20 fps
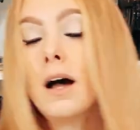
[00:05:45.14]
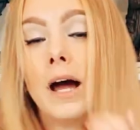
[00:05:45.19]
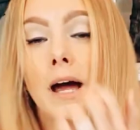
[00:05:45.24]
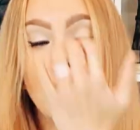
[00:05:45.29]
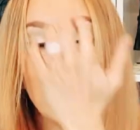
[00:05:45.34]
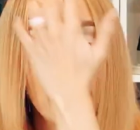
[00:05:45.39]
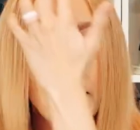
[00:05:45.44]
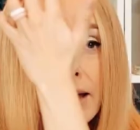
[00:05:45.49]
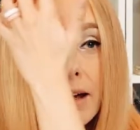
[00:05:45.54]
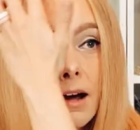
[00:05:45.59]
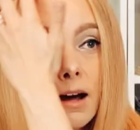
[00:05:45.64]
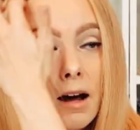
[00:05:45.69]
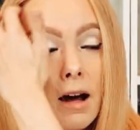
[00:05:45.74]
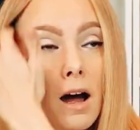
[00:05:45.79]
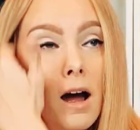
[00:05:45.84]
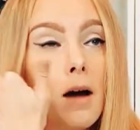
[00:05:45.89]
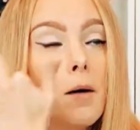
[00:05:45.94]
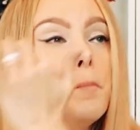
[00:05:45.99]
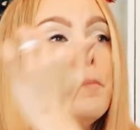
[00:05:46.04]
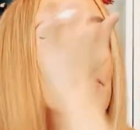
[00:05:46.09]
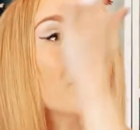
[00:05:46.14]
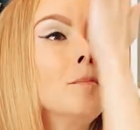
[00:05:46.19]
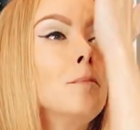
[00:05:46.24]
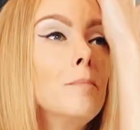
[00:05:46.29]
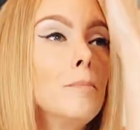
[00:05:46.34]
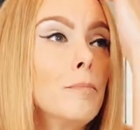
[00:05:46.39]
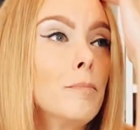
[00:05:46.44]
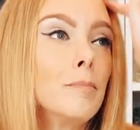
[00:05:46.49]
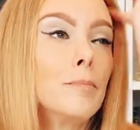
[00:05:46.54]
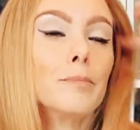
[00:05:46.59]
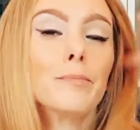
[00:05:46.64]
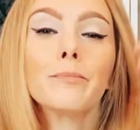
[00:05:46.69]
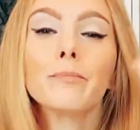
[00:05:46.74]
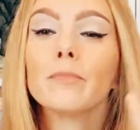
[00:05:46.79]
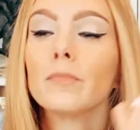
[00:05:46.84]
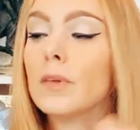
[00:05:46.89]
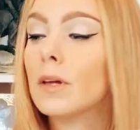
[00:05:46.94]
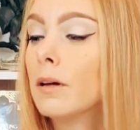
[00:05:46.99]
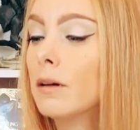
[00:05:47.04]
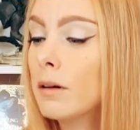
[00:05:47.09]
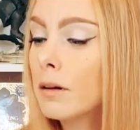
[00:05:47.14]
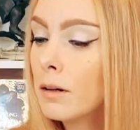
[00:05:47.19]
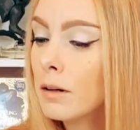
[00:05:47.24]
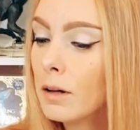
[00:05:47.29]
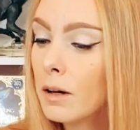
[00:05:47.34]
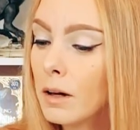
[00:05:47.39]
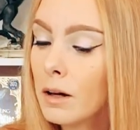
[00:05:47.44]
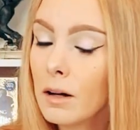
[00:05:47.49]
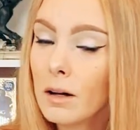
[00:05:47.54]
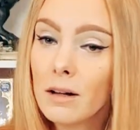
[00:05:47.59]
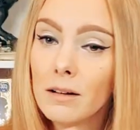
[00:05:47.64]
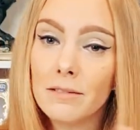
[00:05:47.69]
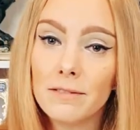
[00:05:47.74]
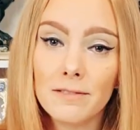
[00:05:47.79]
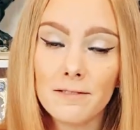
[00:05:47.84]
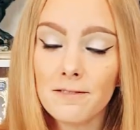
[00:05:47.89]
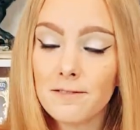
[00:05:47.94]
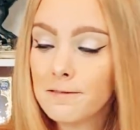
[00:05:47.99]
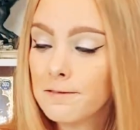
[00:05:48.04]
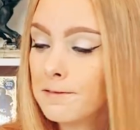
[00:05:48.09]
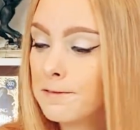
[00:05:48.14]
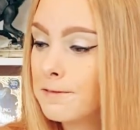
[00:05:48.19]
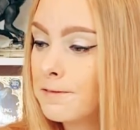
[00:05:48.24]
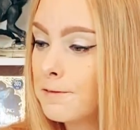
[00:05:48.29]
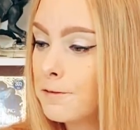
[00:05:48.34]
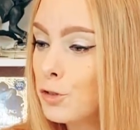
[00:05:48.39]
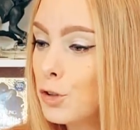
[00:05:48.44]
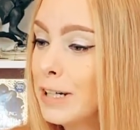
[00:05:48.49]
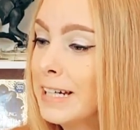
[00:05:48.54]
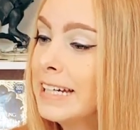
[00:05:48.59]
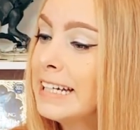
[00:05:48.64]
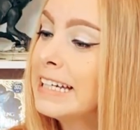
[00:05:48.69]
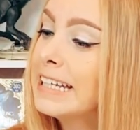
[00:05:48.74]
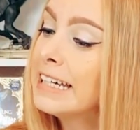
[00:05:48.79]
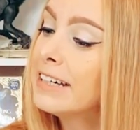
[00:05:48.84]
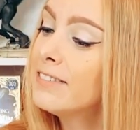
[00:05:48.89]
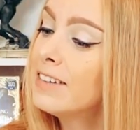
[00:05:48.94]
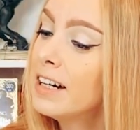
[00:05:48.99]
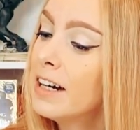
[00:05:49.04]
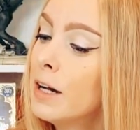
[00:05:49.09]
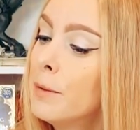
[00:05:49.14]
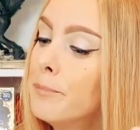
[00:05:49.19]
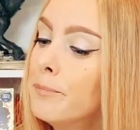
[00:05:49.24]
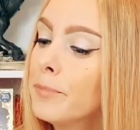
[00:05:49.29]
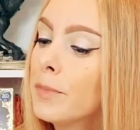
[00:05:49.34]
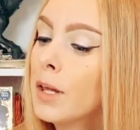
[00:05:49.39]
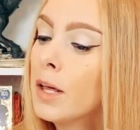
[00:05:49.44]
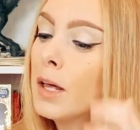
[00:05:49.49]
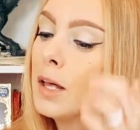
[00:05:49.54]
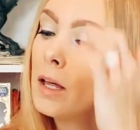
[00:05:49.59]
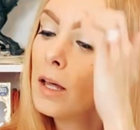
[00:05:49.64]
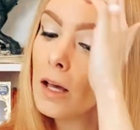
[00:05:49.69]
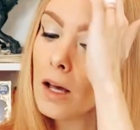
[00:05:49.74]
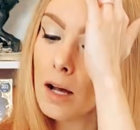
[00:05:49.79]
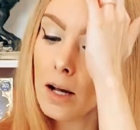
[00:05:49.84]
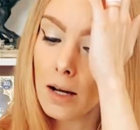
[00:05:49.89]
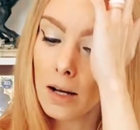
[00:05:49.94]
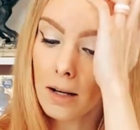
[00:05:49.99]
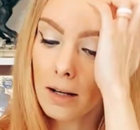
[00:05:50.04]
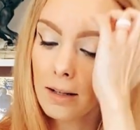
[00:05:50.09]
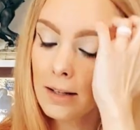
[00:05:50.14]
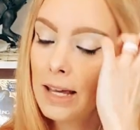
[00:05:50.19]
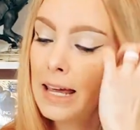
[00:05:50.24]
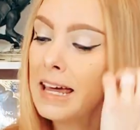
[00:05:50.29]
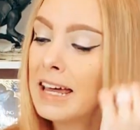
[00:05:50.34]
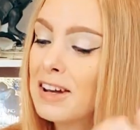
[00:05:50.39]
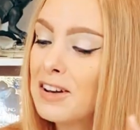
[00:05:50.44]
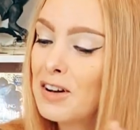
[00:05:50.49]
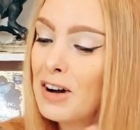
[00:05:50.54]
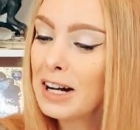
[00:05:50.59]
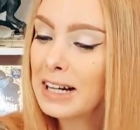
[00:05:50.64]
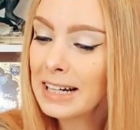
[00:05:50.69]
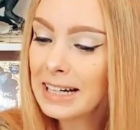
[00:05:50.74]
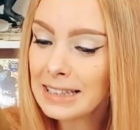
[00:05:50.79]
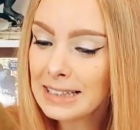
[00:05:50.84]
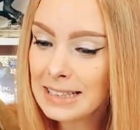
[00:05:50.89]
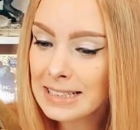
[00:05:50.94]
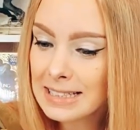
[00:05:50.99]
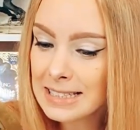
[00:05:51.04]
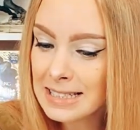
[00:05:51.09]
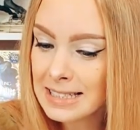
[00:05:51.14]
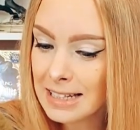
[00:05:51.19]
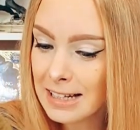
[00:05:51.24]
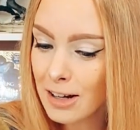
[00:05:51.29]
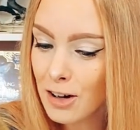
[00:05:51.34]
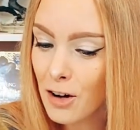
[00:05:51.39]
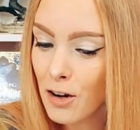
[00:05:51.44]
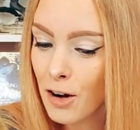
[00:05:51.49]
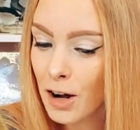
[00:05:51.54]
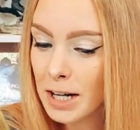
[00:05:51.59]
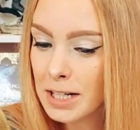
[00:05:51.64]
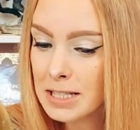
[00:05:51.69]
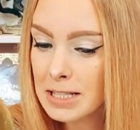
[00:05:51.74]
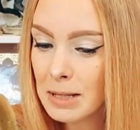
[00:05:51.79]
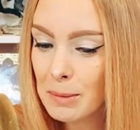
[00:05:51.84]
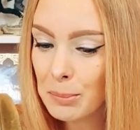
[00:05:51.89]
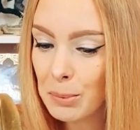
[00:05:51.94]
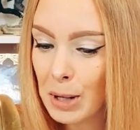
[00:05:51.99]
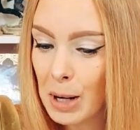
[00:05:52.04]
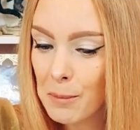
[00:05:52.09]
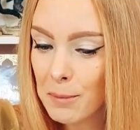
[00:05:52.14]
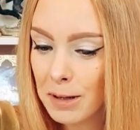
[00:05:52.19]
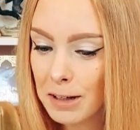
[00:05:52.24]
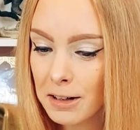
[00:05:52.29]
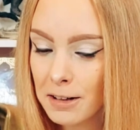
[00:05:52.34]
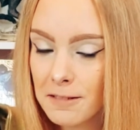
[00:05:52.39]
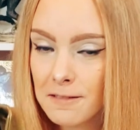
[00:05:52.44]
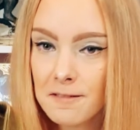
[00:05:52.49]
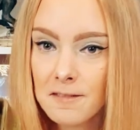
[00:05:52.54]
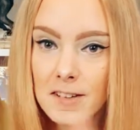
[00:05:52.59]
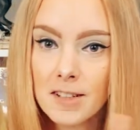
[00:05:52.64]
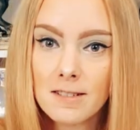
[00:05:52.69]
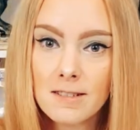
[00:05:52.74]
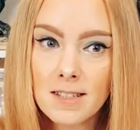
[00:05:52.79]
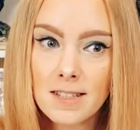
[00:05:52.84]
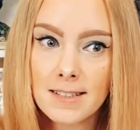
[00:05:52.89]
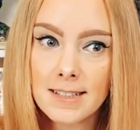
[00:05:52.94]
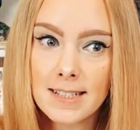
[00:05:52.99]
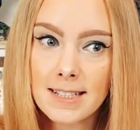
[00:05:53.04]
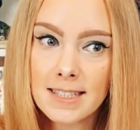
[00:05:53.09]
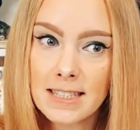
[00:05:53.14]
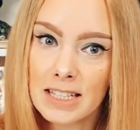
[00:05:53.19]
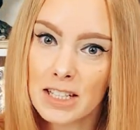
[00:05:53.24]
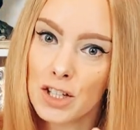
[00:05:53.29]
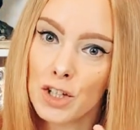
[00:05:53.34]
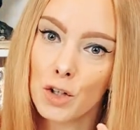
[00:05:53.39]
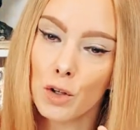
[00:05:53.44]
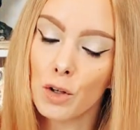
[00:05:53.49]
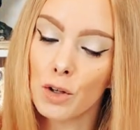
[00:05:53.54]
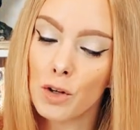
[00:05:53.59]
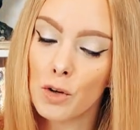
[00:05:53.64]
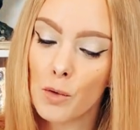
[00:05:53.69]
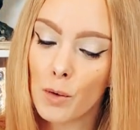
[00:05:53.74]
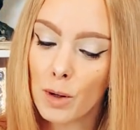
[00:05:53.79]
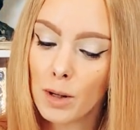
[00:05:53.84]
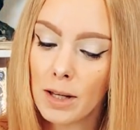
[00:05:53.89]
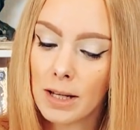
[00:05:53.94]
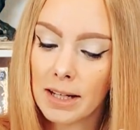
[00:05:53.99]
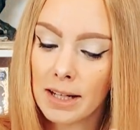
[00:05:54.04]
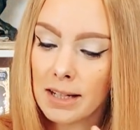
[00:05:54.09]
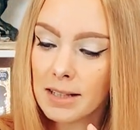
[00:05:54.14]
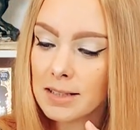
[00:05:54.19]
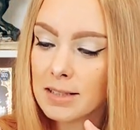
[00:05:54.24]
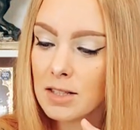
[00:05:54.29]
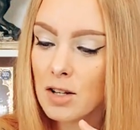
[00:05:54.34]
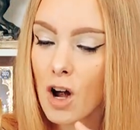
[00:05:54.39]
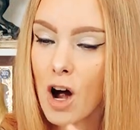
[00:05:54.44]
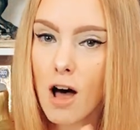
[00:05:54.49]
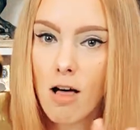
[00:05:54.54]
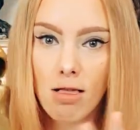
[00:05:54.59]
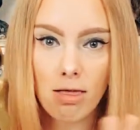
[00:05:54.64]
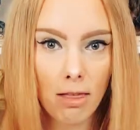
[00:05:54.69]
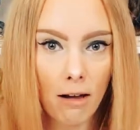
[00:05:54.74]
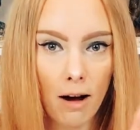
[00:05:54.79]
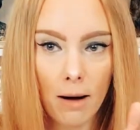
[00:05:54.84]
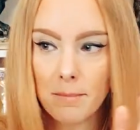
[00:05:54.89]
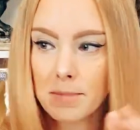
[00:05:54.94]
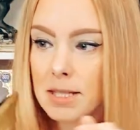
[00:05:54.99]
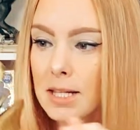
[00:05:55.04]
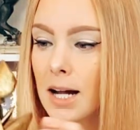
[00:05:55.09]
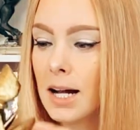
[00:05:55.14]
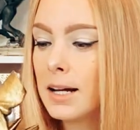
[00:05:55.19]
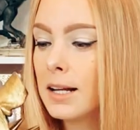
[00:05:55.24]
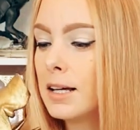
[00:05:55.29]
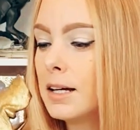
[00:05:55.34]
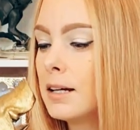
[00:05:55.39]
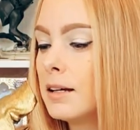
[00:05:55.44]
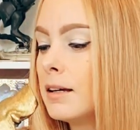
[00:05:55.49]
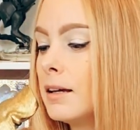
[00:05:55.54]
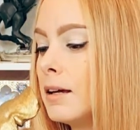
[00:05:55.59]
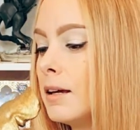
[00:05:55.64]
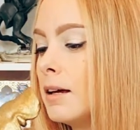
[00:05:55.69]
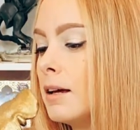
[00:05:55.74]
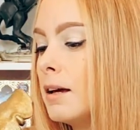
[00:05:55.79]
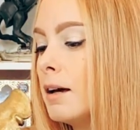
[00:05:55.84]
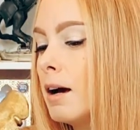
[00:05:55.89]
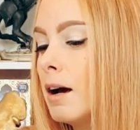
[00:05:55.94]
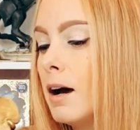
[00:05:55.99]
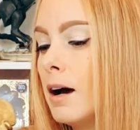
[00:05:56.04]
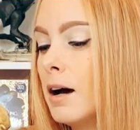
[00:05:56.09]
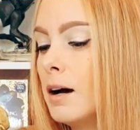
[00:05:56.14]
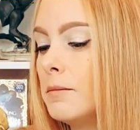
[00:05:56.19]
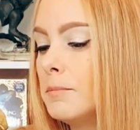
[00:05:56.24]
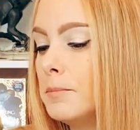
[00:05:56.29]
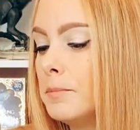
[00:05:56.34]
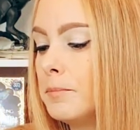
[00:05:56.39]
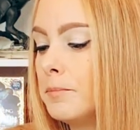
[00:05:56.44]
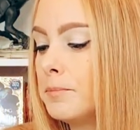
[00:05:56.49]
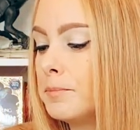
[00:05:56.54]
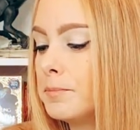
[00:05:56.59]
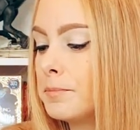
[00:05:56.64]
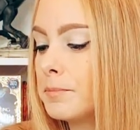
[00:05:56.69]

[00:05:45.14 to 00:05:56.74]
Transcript: I, uh, I freaking give up. Uh, cannot get this thing on to the point where it feels like secure or like it's not lopsided. Um,